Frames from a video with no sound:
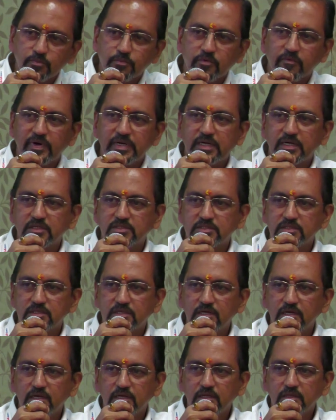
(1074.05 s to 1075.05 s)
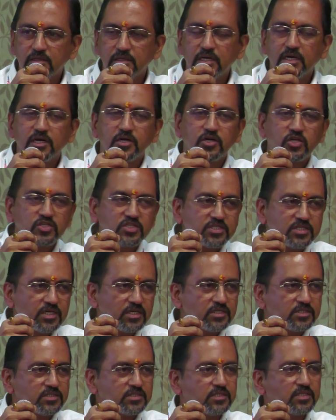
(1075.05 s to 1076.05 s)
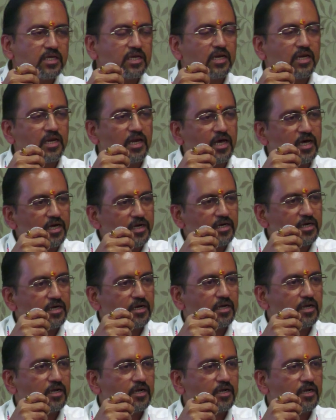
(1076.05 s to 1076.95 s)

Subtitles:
providers, they can discuss, they can learn.